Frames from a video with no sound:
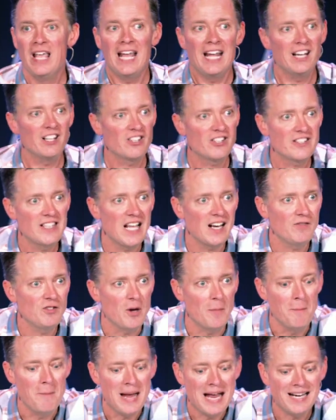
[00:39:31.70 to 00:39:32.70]
And instead of
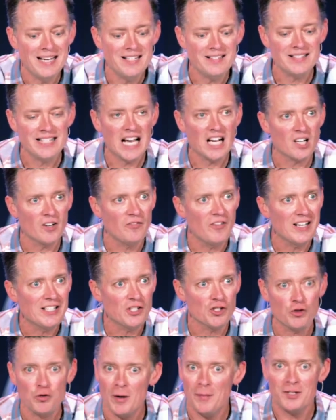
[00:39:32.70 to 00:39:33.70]
demanding
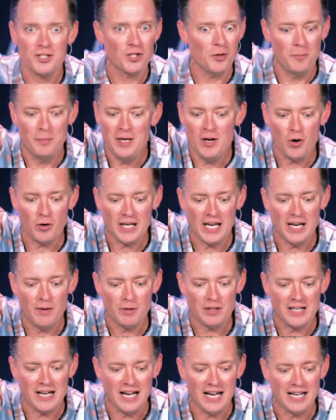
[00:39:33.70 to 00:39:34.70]
sacrifices from us to be okay
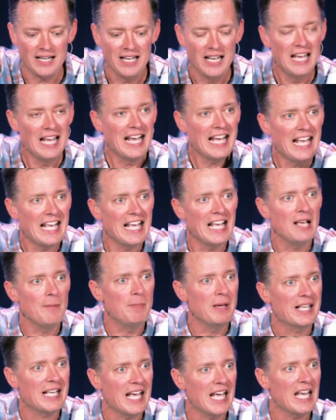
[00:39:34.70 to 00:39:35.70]
with God, he
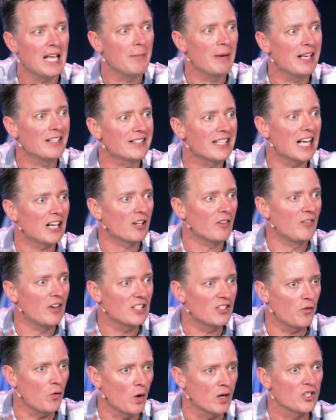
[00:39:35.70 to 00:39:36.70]
became a
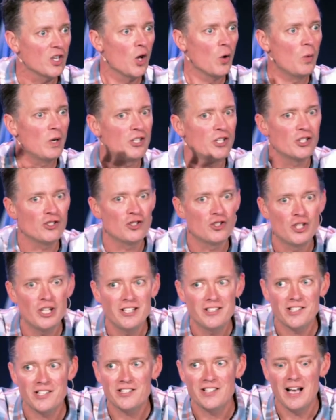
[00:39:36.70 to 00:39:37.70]
sacrifice for us, which is
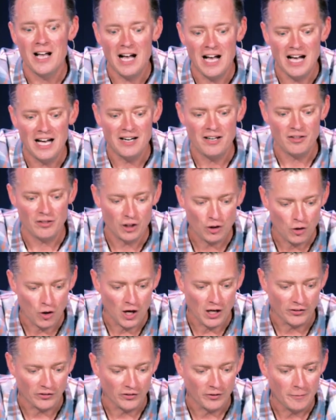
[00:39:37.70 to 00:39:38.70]
Jesus on the
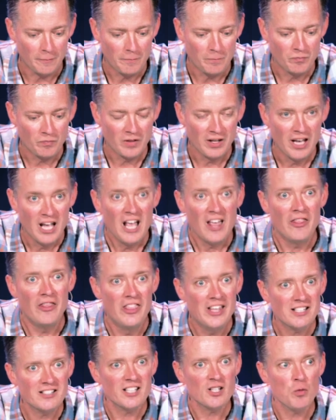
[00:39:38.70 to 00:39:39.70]
cross.
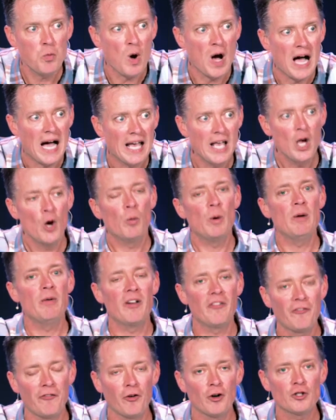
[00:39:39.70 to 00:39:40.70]
This is why we
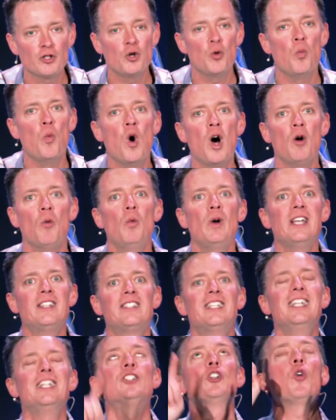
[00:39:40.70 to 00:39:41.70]
refer to what we
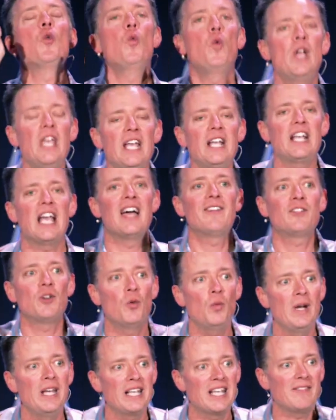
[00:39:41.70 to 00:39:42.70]
teach week after
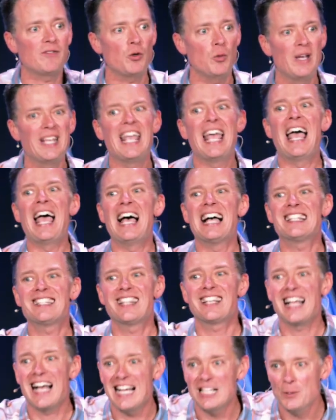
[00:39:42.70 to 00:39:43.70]
week after week as
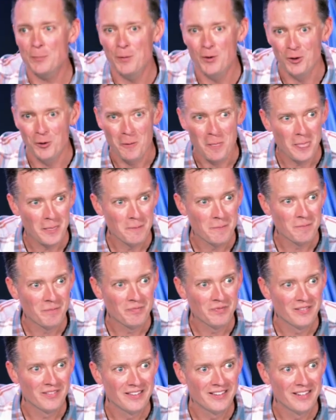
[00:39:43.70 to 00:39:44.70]
the gospel.
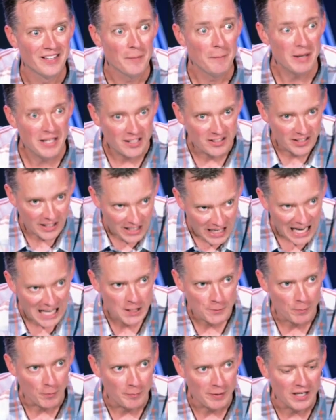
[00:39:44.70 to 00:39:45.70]
Because the
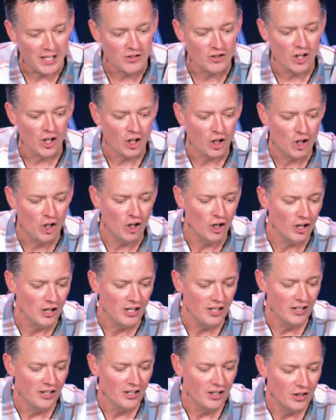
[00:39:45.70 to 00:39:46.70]
gospel means
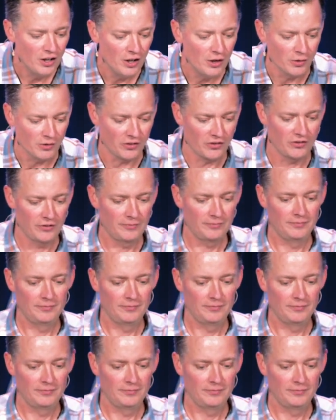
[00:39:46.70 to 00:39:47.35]
good news.